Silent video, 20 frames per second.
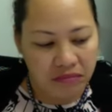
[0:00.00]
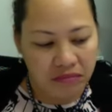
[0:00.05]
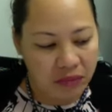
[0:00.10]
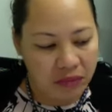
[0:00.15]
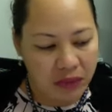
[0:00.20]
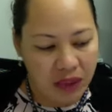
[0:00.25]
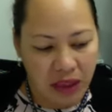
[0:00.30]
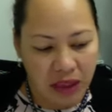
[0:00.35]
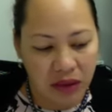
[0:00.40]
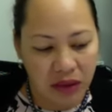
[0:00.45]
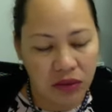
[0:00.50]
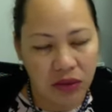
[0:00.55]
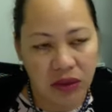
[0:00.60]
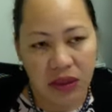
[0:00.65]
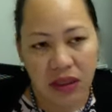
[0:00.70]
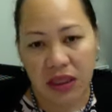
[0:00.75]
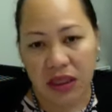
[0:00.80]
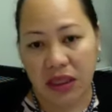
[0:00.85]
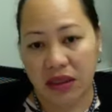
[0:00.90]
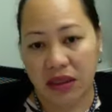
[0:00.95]
I don't
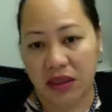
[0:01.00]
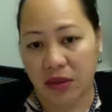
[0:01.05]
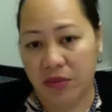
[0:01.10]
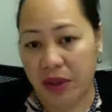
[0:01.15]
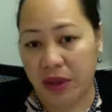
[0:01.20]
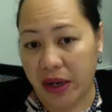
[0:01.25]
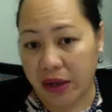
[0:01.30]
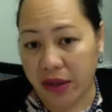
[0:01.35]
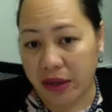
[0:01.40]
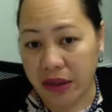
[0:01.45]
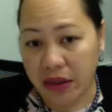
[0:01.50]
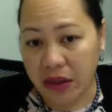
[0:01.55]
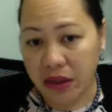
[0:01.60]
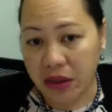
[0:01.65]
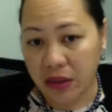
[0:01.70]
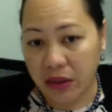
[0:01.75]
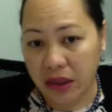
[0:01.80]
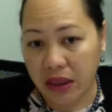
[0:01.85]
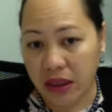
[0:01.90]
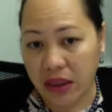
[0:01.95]
see it as a barrier to
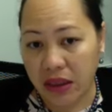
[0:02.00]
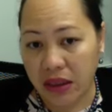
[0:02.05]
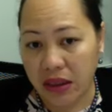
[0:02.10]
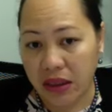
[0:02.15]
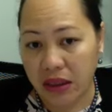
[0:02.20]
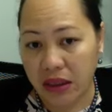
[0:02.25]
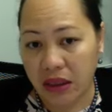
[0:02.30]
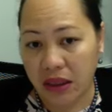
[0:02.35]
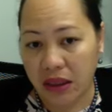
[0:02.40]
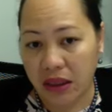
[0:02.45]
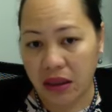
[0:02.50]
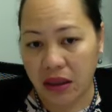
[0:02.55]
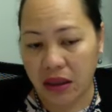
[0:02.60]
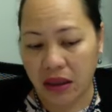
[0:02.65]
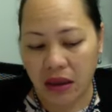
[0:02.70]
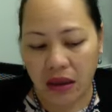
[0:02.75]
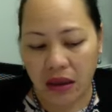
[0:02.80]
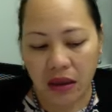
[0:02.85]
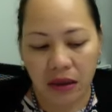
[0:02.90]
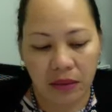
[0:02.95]
anything,
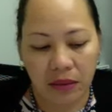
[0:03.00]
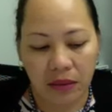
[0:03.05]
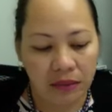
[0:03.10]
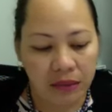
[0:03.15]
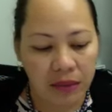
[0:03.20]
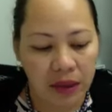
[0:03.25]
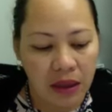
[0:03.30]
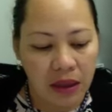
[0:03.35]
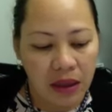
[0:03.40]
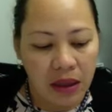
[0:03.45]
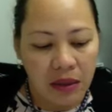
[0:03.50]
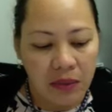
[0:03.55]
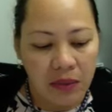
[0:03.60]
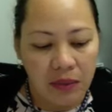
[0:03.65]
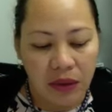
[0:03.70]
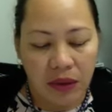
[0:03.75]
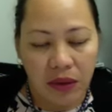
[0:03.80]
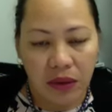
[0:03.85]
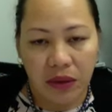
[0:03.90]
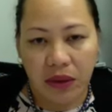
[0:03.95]

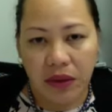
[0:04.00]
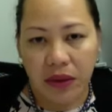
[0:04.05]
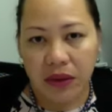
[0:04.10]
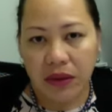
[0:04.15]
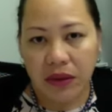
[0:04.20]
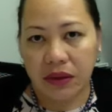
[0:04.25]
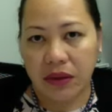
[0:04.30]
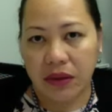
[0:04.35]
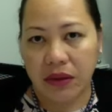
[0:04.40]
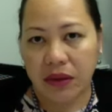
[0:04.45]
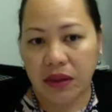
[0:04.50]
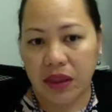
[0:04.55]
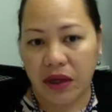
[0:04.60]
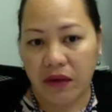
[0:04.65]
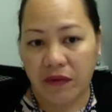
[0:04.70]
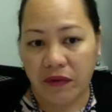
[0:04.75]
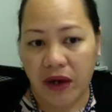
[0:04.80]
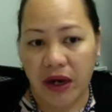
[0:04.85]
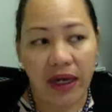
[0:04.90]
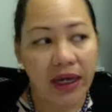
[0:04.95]
because
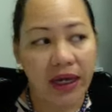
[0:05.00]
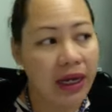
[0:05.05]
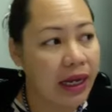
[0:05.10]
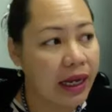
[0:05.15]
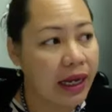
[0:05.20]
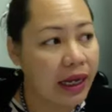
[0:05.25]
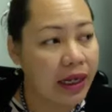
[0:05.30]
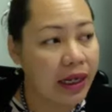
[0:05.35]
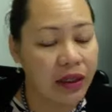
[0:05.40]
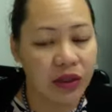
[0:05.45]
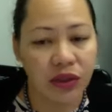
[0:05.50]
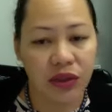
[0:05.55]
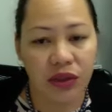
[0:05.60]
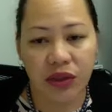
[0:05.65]
if I had